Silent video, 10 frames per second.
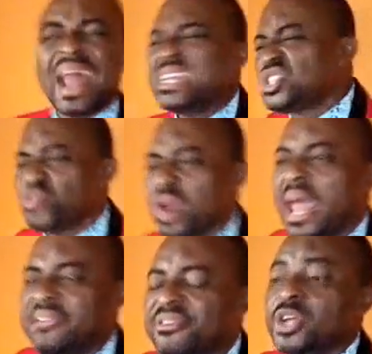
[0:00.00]

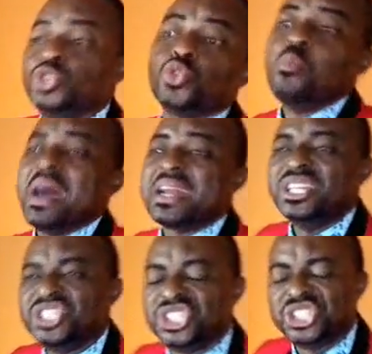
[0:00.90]
your life
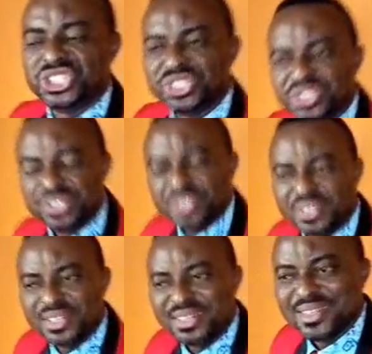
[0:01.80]
through marriage.
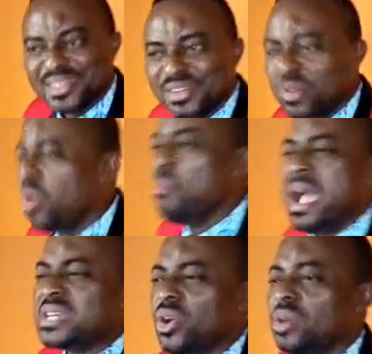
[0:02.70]

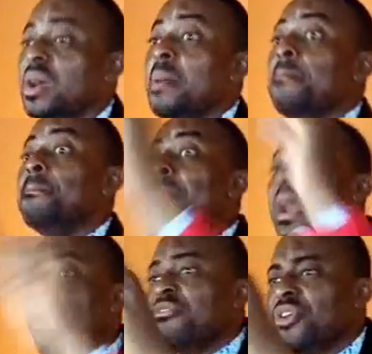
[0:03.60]
Oh my God.
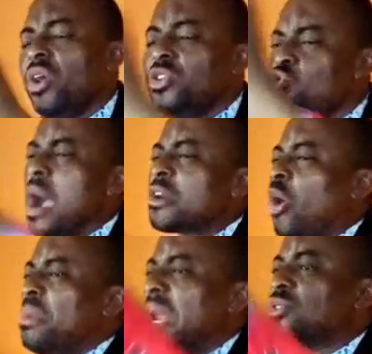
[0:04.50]
Man of
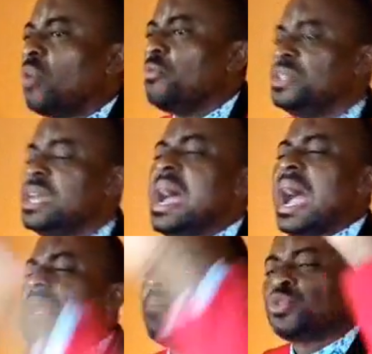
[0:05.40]
God, you are coming out of
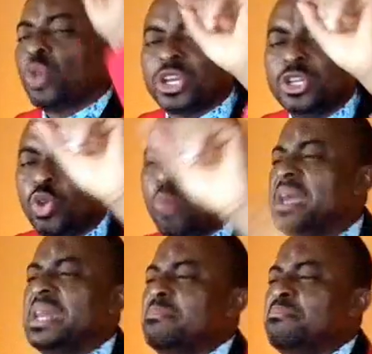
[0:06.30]
it. And I'm
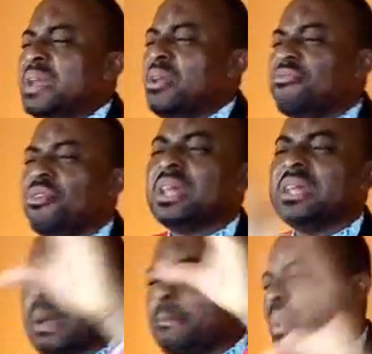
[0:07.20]
talking to many men
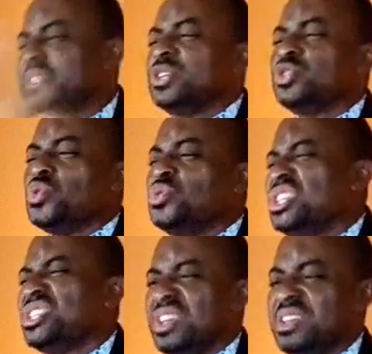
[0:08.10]
of God that are
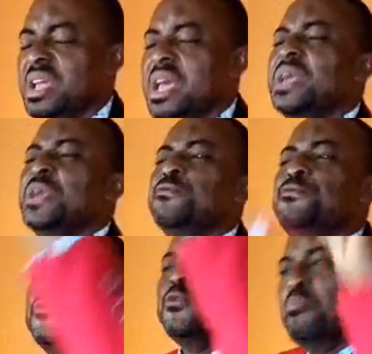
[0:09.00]
passing through this thing.
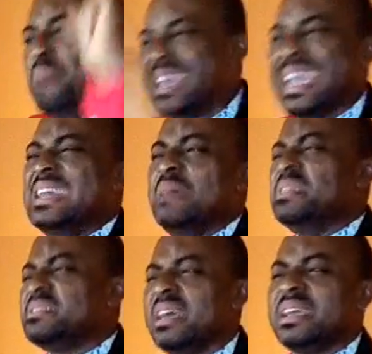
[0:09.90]
If you
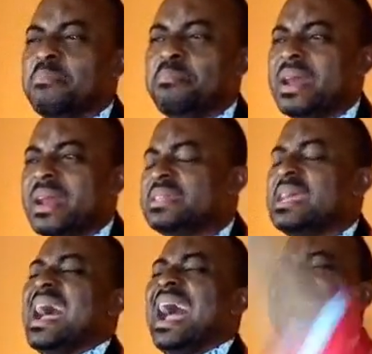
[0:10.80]
make any mistake in
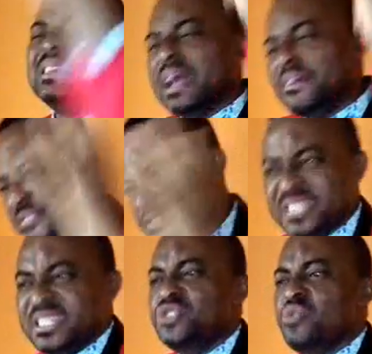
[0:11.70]
marriage and it's
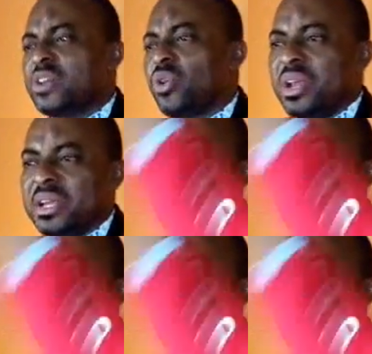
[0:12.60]
affecting your